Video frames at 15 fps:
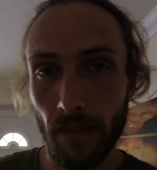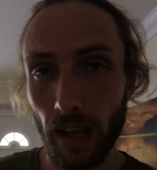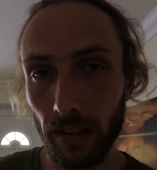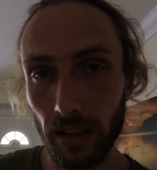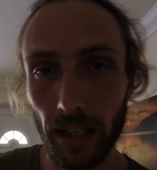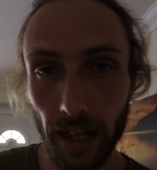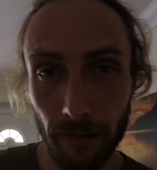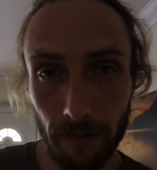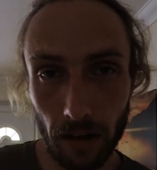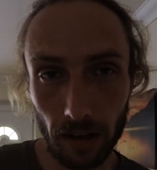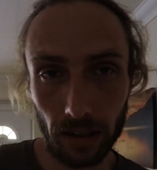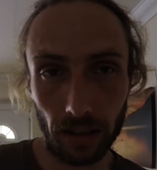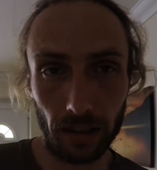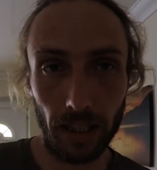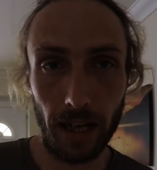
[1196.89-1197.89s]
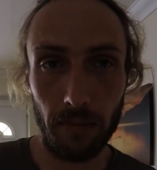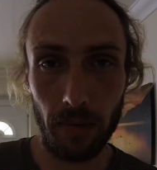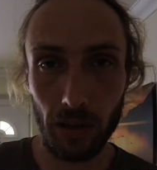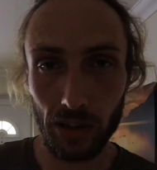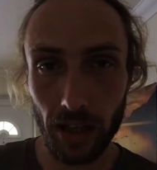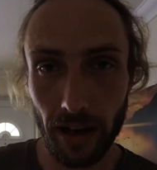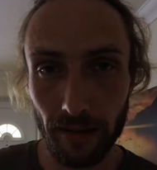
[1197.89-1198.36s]
stay focused, stay
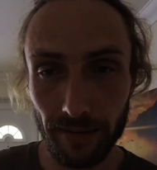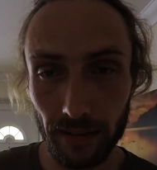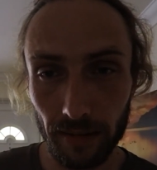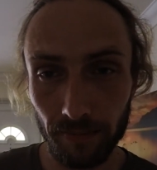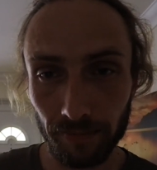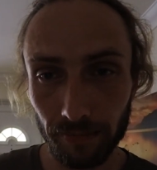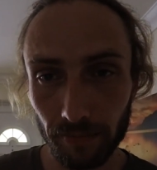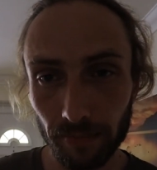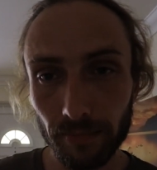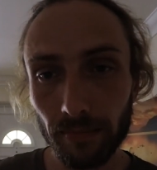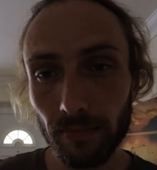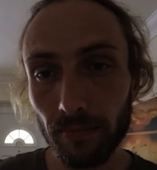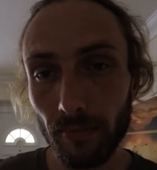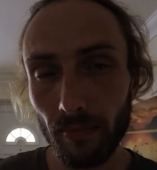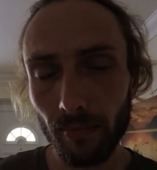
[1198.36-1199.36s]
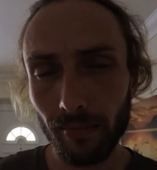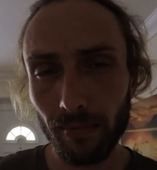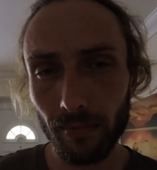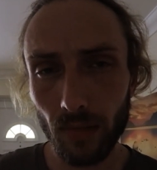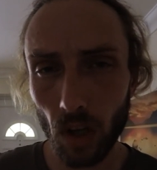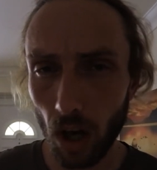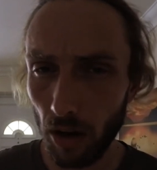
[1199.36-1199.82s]
positive,
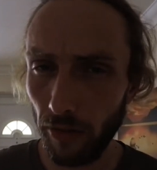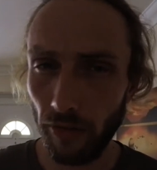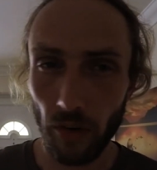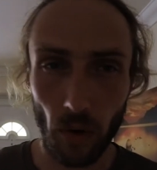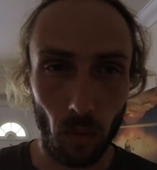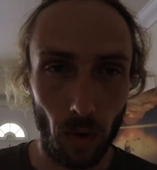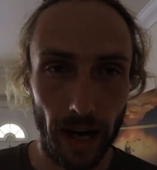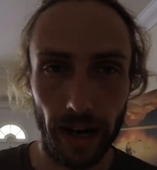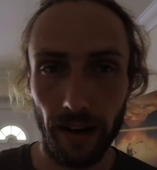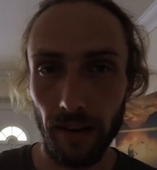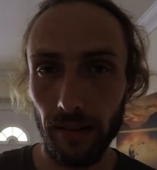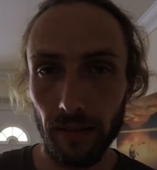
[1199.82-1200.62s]
go for the win,